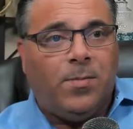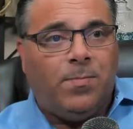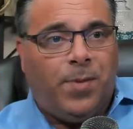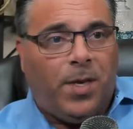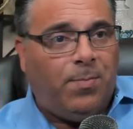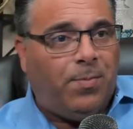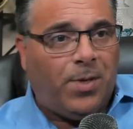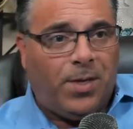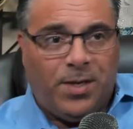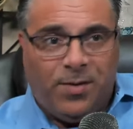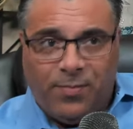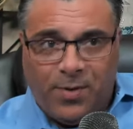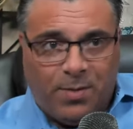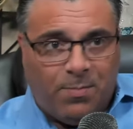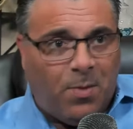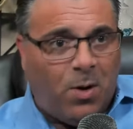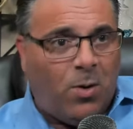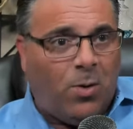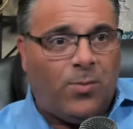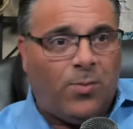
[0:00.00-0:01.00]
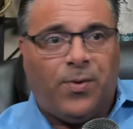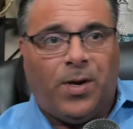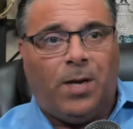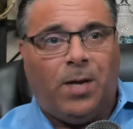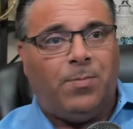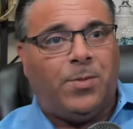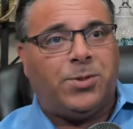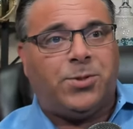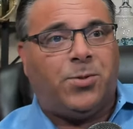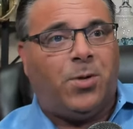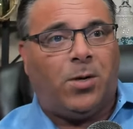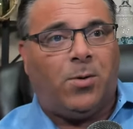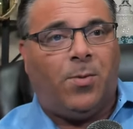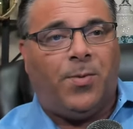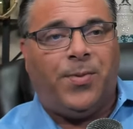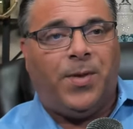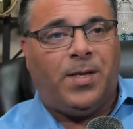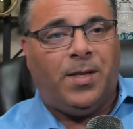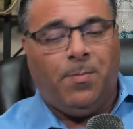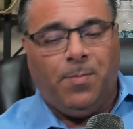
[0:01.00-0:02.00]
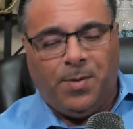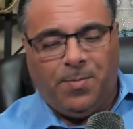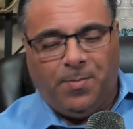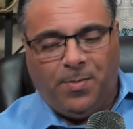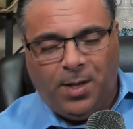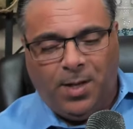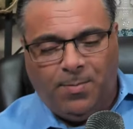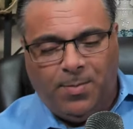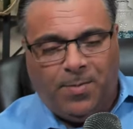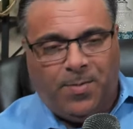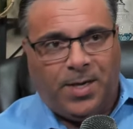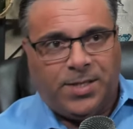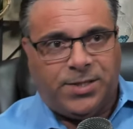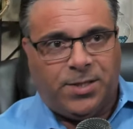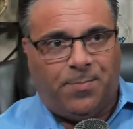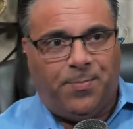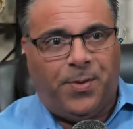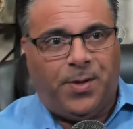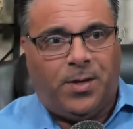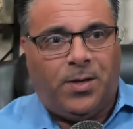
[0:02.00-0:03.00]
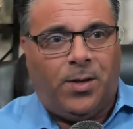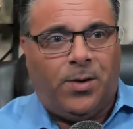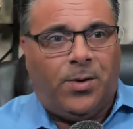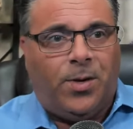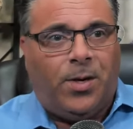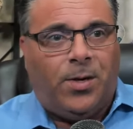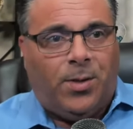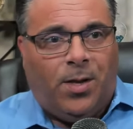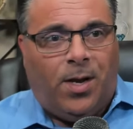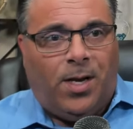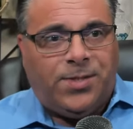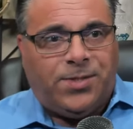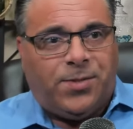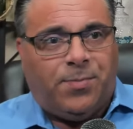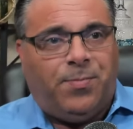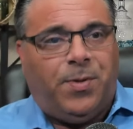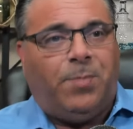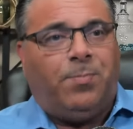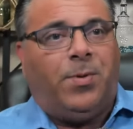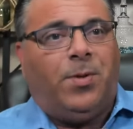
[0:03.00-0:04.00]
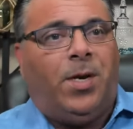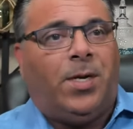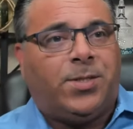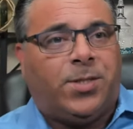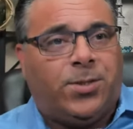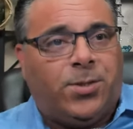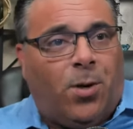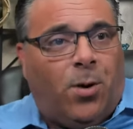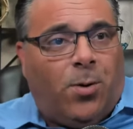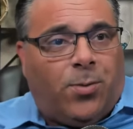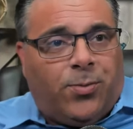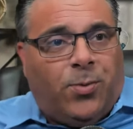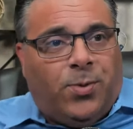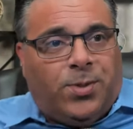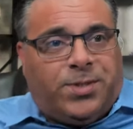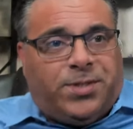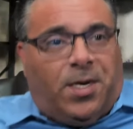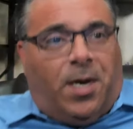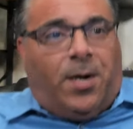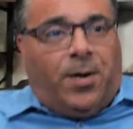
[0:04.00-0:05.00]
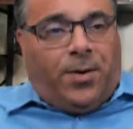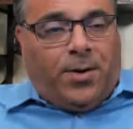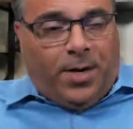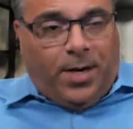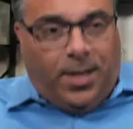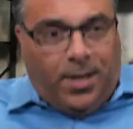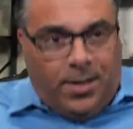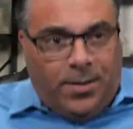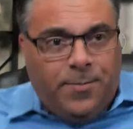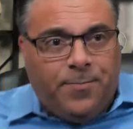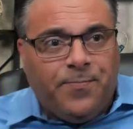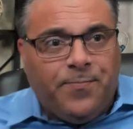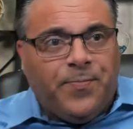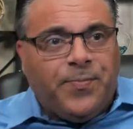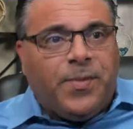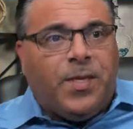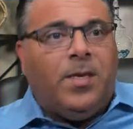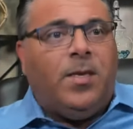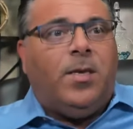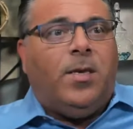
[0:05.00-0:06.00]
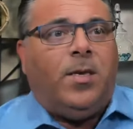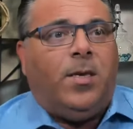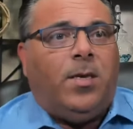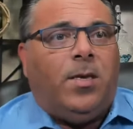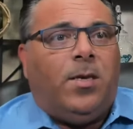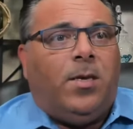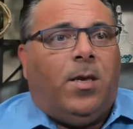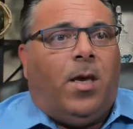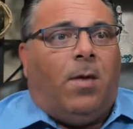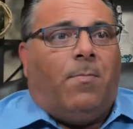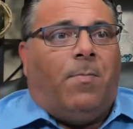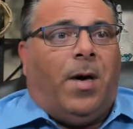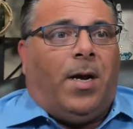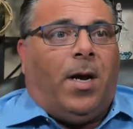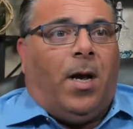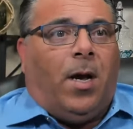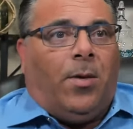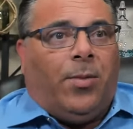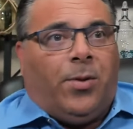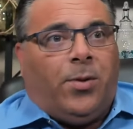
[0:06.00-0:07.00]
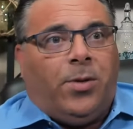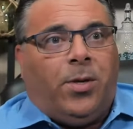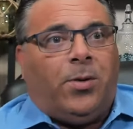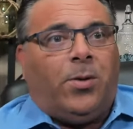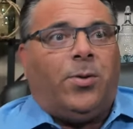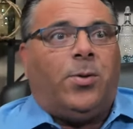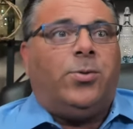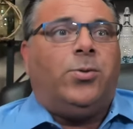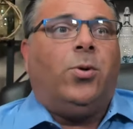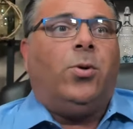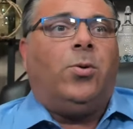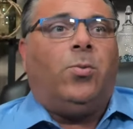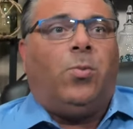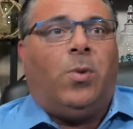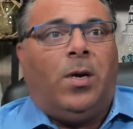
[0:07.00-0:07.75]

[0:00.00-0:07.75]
People, even in my own family, struggle with things. Let me let me make something clear. There are lots of people like to talk to the side of their head about how the, you know they're doing